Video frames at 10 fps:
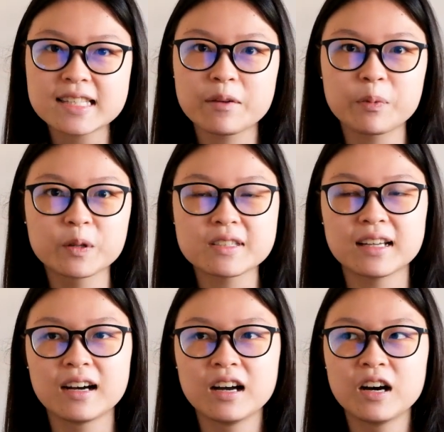They post
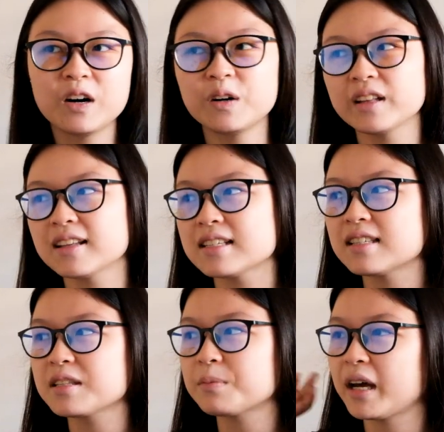now, oh, this
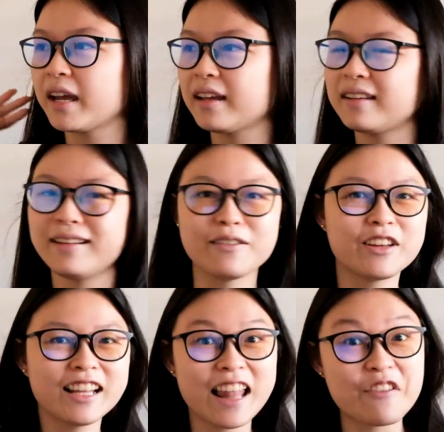is my
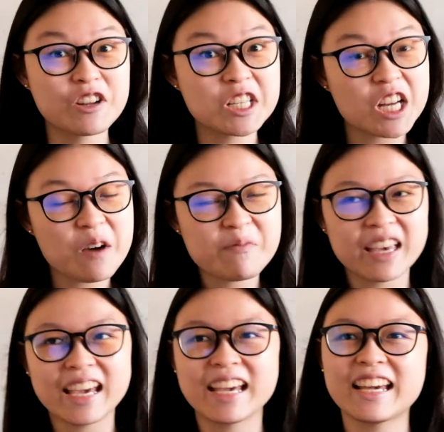11/11
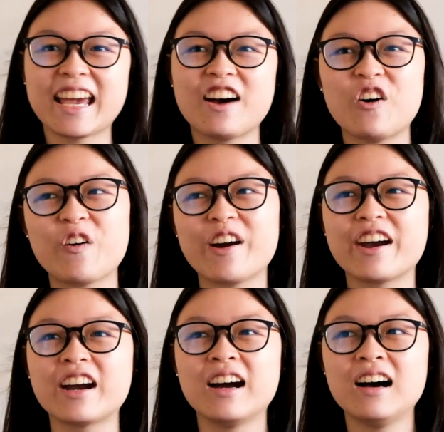shopping,
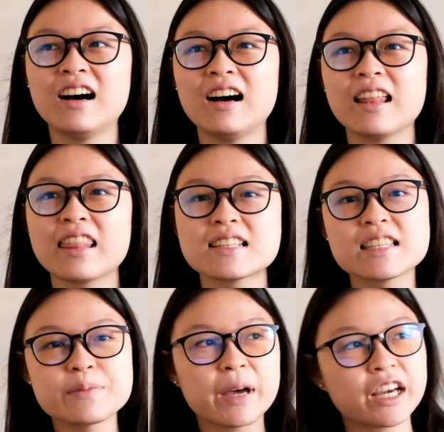or this
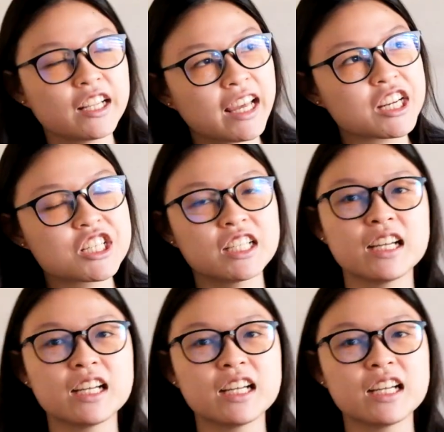is my collection.